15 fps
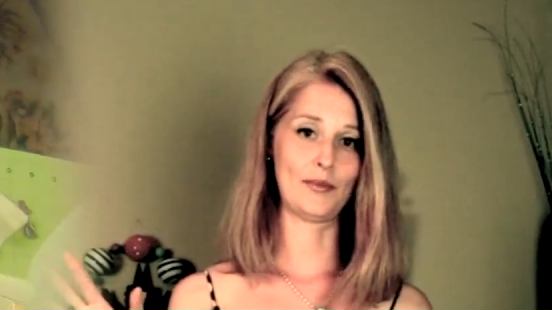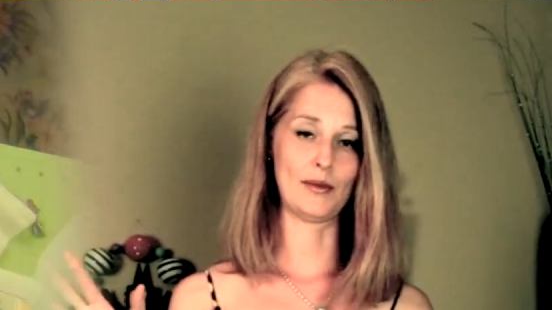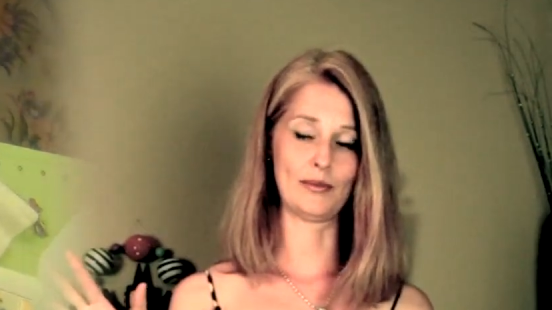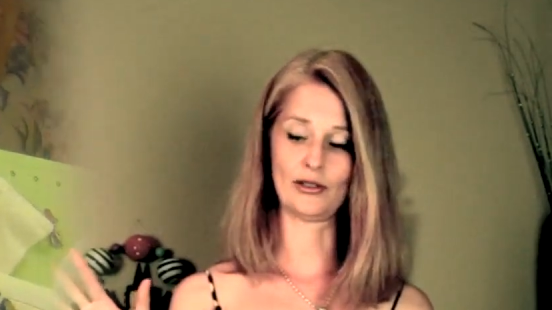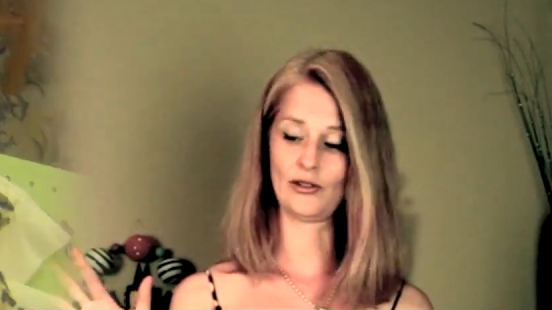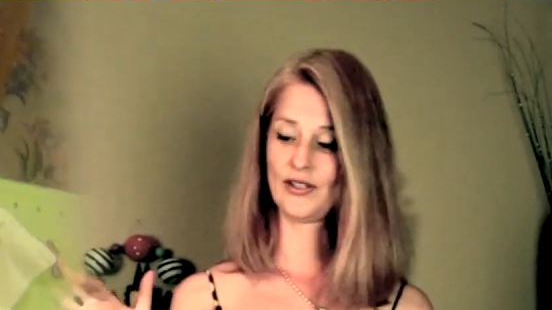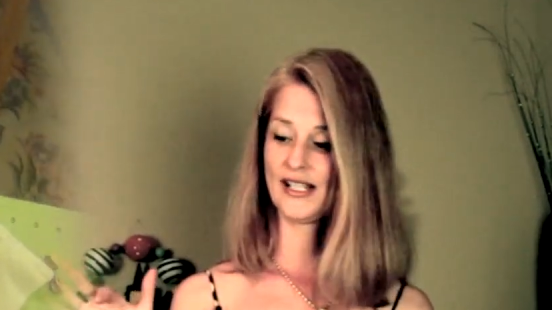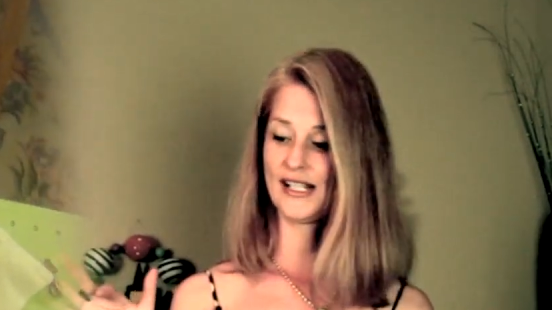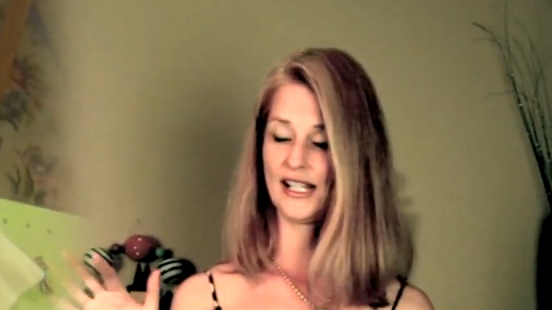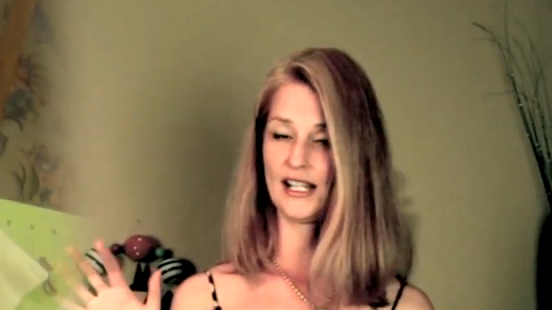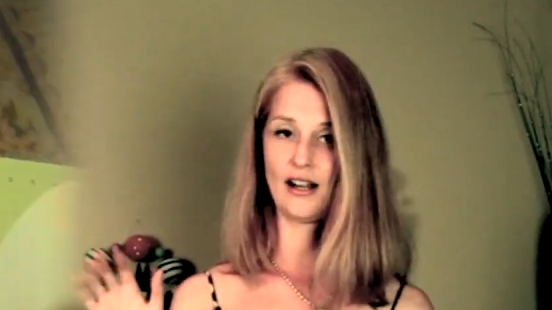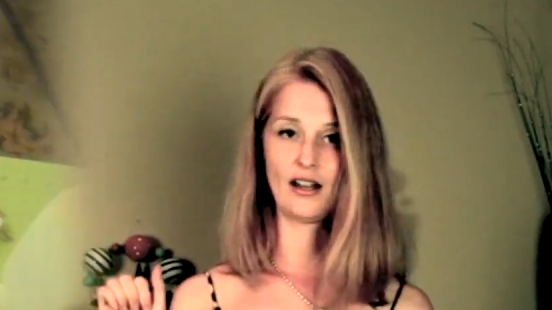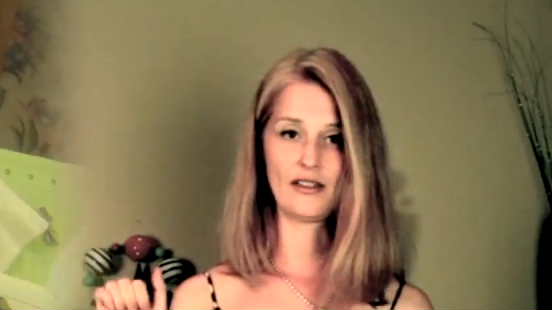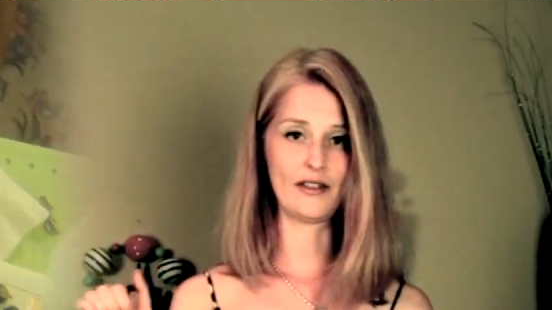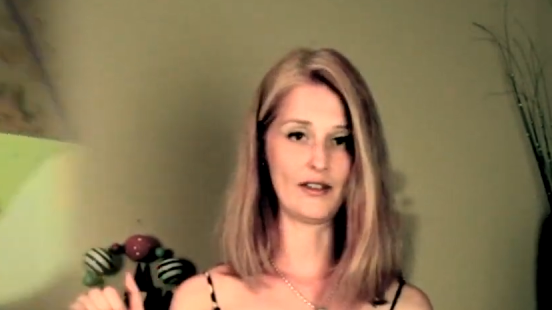People don't see
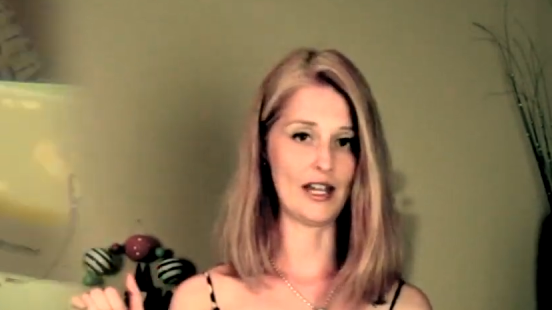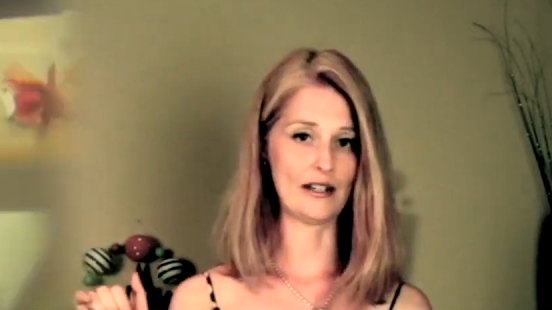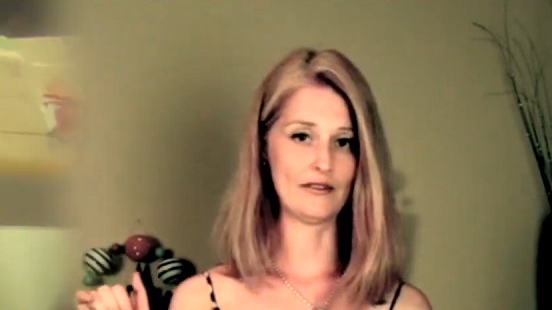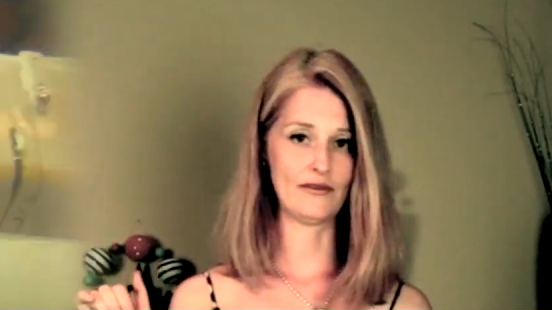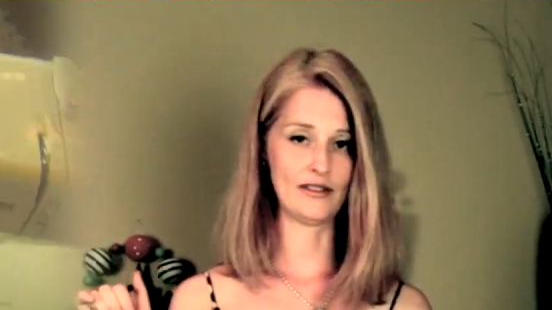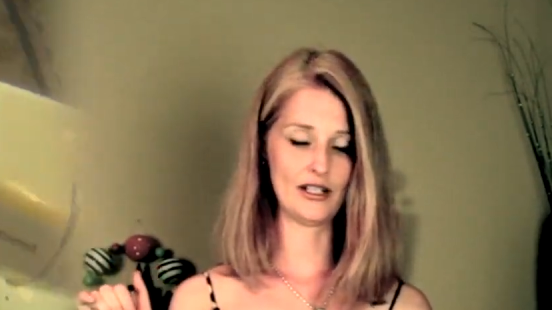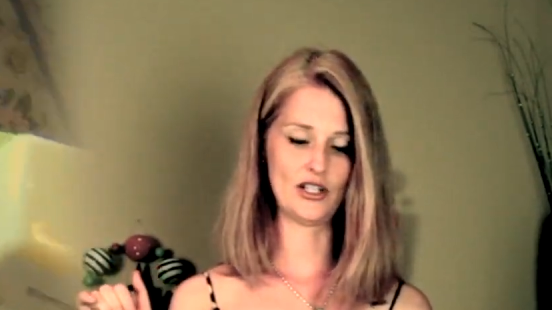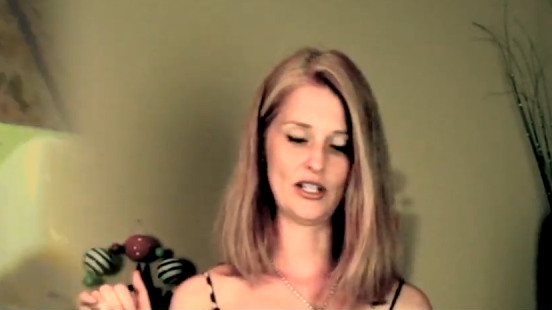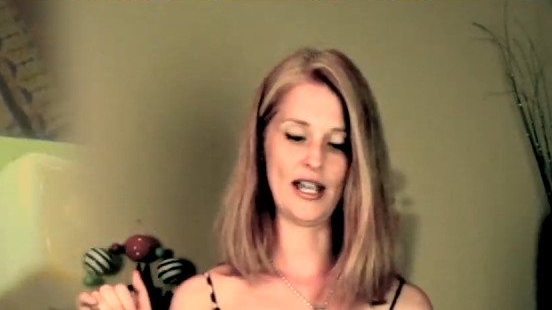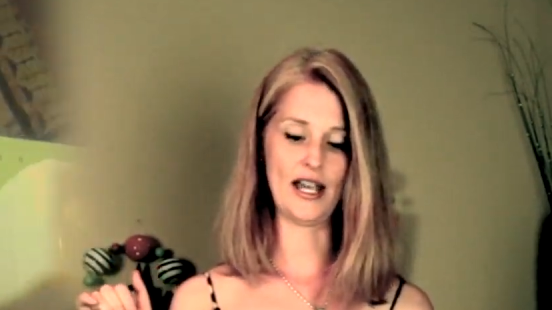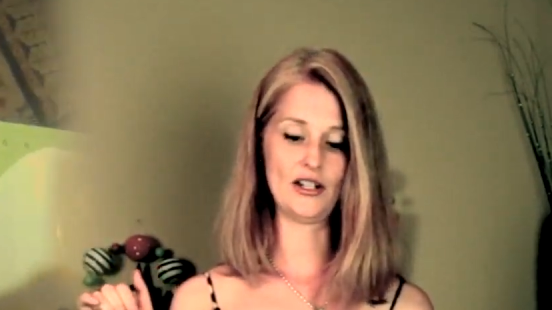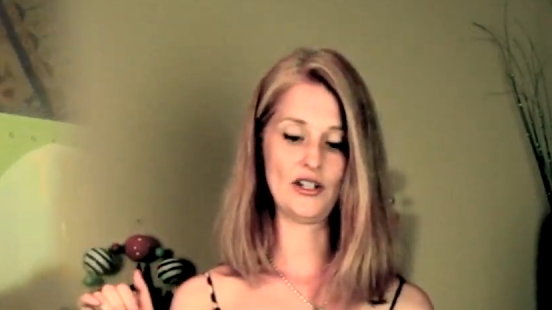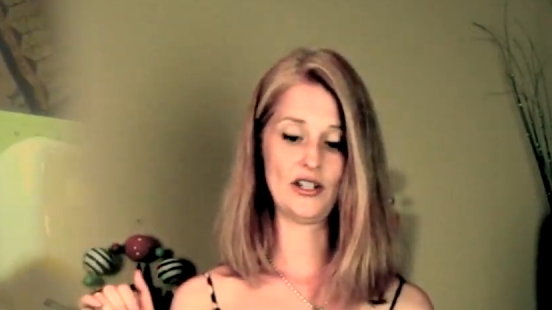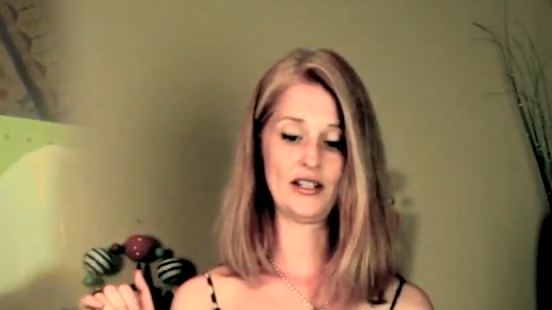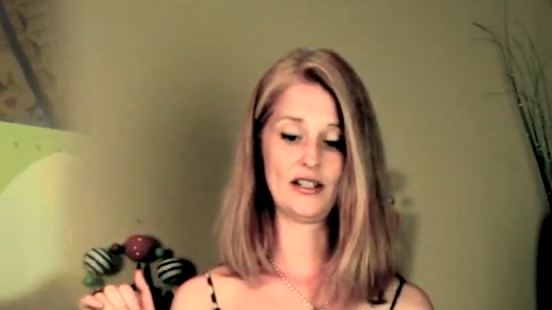all the unfinished
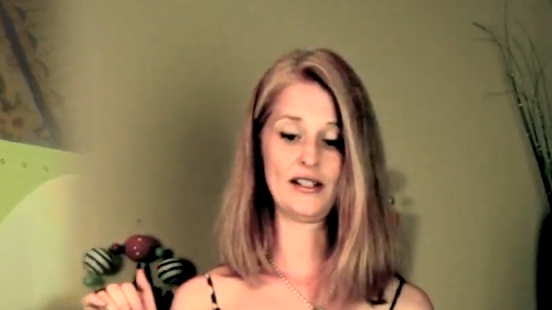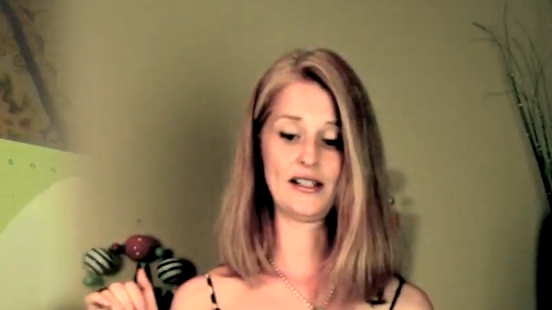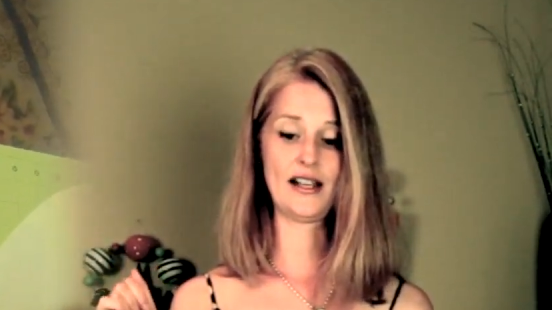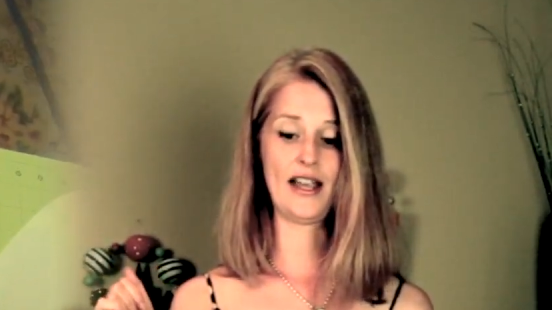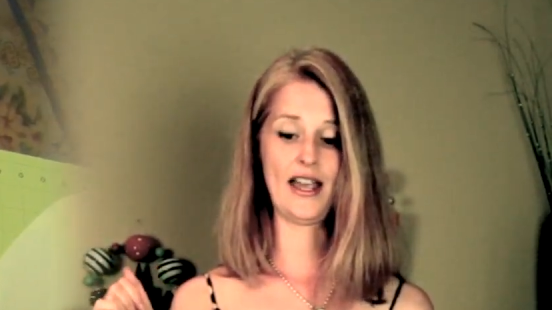edges,